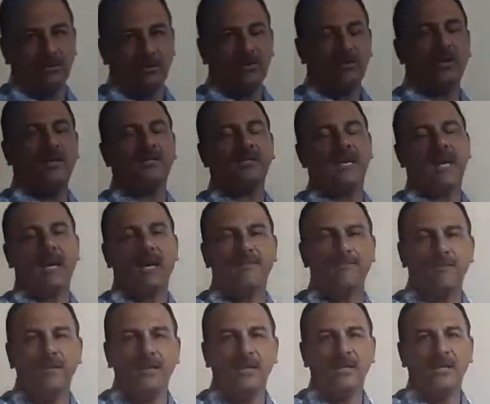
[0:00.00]
We don't
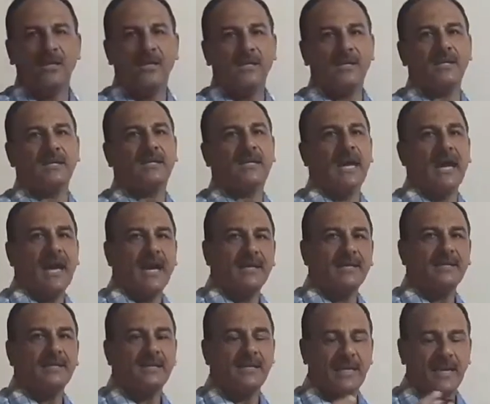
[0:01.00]
have
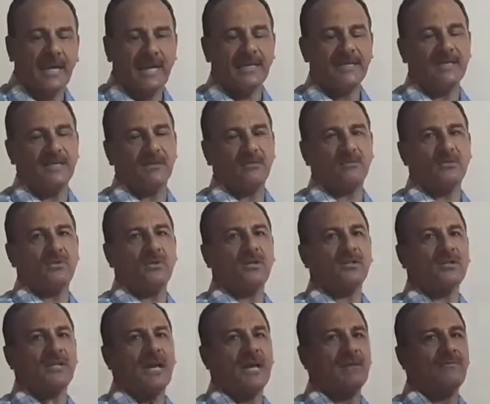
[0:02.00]
canning. We
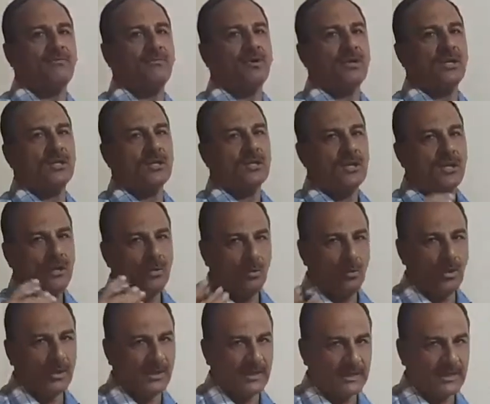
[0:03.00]
don't have
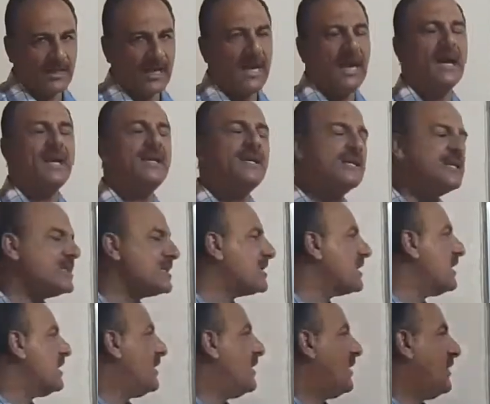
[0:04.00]
willing, unless
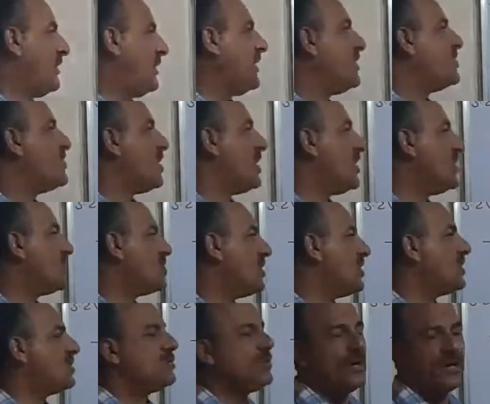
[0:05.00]
they change
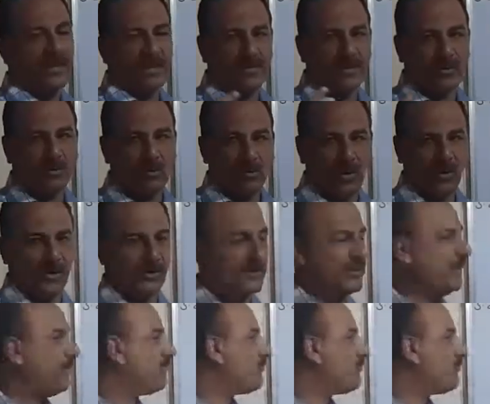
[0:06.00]
into another word.